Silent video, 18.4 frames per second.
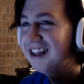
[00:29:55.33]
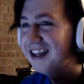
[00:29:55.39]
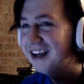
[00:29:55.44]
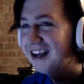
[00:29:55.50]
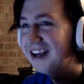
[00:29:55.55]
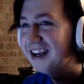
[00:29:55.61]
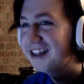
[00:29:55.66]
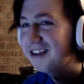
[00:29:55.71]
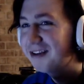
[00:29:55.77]

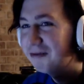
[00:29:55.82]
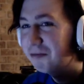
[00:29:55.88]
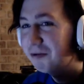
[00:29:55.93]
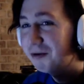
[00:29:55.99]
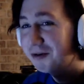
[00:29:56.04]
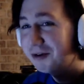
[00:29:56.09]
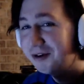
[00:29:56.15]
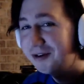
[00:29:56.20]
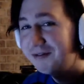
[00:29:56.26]
It's a
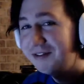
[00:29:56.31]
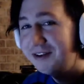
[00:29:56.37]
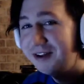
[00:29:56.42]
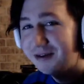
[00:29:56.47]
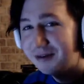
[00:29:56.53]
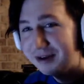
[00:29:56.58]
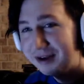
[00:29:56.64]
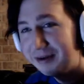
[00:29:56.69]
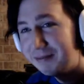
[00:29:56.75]
real good
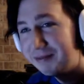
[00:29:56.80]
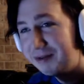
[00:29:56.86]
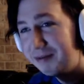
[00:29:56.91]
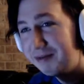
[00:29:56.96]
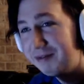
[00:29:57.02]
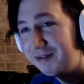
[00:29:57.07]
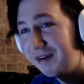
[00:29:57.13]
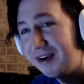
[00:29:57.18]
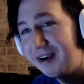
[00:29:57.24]
video game, to
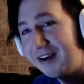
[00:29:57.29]
be fair.